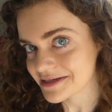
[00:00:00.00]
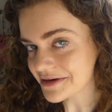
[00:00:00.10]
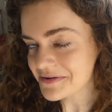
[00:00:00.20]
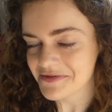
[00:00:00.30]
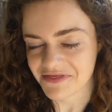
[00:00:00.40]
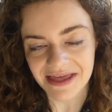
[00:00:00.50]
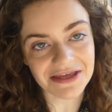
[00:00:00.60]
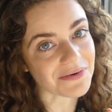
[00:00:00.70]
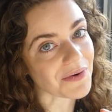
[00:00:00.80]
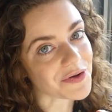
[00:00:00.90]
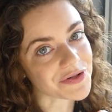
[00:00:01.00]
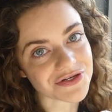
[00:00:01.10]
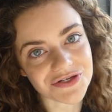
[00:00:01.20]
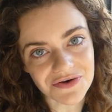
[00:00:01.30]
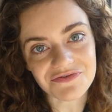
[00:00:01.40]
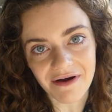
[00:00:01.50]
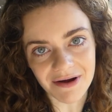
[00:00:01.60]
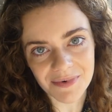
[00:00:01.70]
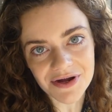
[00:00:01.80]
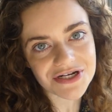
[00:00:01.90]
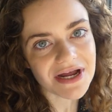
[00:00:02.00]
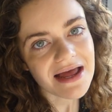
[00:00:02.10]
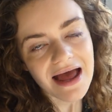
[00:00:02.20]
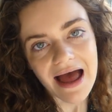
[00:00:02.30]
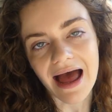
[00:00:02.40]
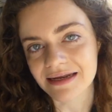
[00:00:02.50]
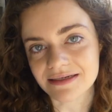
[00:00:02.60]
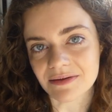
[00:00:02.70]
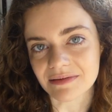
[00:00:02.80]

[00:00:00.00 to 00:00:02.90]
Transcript: So thank you all so very much, and uh,